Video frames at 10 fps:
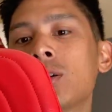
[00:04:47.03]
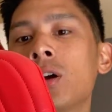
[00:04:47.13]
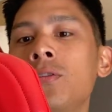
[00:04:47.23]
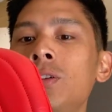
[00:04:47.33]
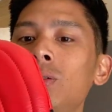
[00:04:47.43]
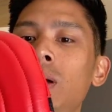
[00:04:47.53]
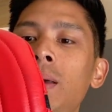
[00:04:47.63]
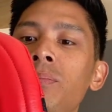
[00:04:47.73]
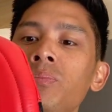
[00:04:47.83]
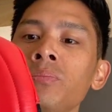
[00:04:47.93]
curve to it.
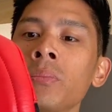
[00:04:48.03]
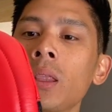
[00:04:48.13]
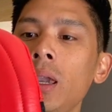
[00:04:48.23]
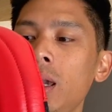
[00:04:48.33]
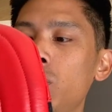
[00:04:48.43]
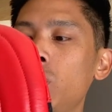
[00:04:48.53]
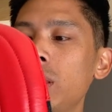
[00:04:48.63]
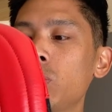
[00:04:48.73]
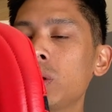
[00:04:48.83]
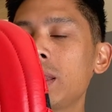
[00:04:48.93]
And
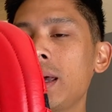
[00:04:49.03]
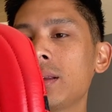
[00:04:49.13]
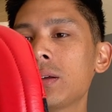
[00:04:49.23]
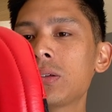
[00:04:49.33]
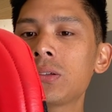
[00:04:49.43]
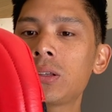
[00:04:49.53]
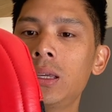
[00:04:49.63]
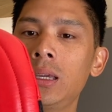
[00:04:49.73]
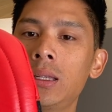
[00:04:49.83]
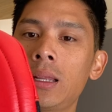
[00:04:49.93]
what that does is
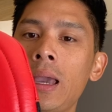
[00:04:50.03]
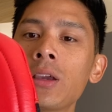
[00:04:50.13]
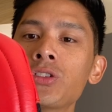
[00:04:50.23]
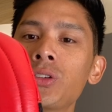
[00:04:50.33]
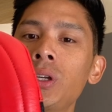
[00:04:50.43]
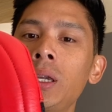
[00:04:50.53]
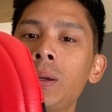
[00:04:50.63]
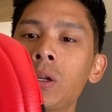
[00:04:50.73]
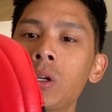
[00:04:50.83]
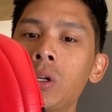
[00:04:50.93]
it actually
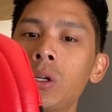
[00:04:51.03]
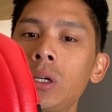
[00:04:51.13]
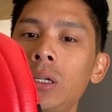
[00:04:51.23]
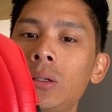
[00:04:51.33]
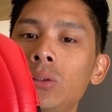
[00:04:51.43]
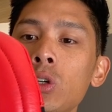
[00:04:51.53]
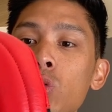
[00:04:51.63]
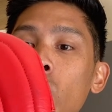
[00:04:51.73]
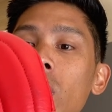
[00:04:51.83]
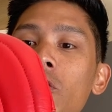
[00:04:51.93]
looks
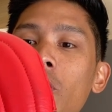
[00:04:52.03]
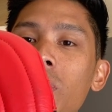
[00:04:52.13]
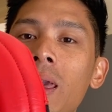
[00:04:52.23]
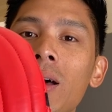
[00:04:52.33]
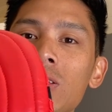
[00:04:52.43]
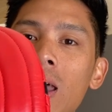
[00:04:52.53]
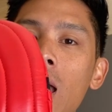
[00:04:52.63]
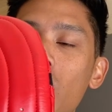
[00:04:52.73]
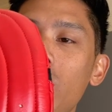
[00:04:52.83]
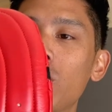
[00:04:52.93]
weird from the outside when you're